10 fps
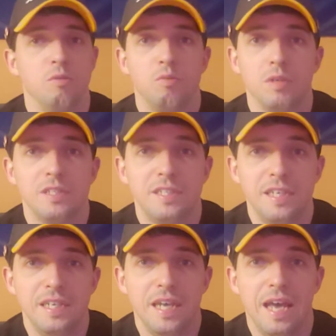We'll
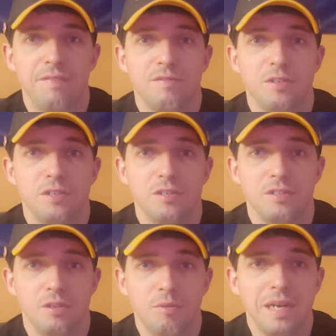see
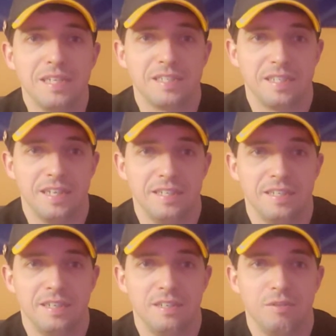after the race
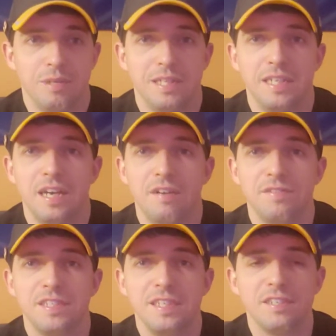and during the
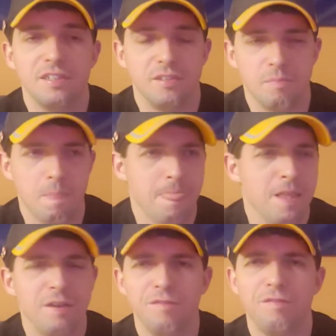off-season.
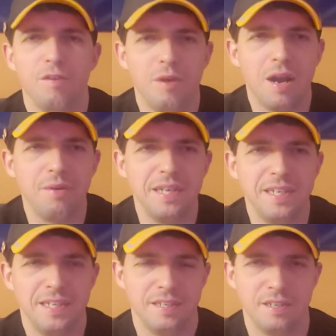Ferrari,
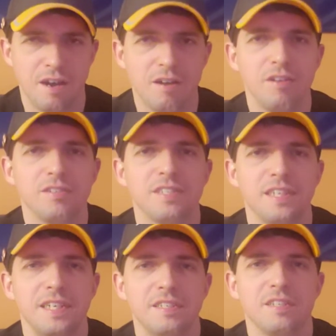Carlos
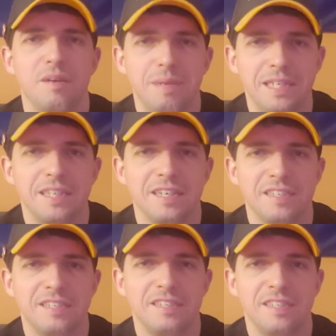Sainz coming
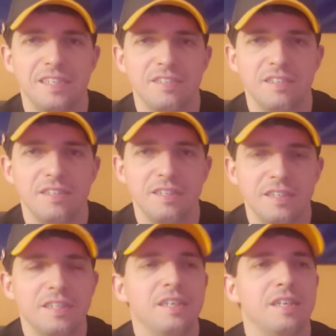next season.
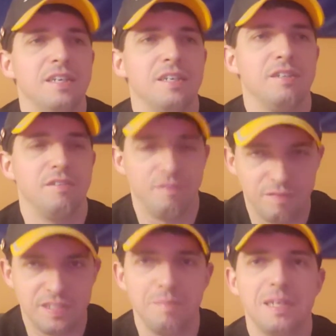
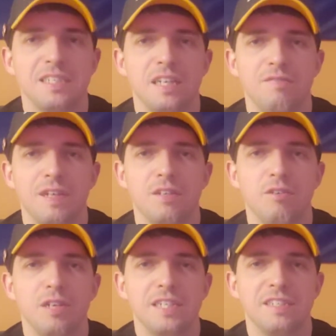Sebastian
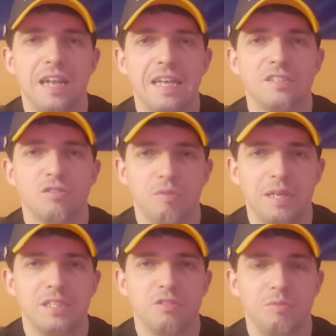Vettel, his last
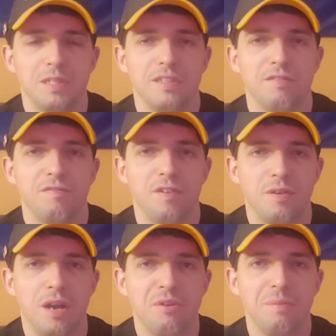race with
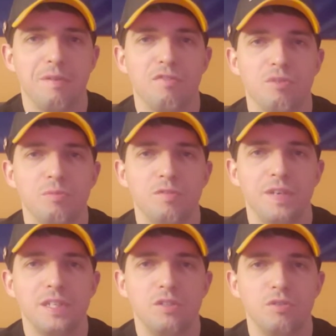Ferrari before
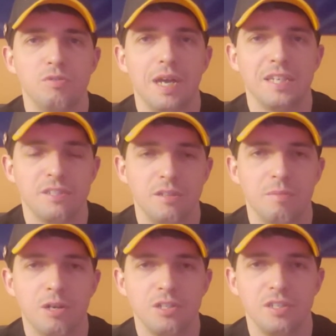moving to Aston
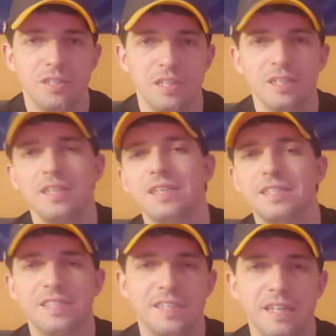Martin,
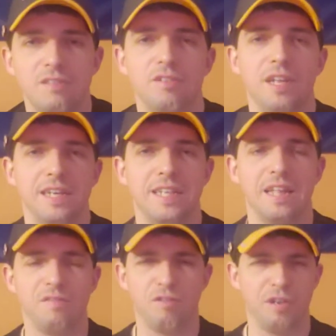said today
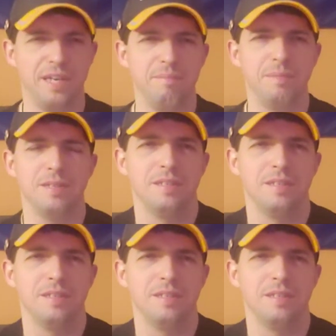that for him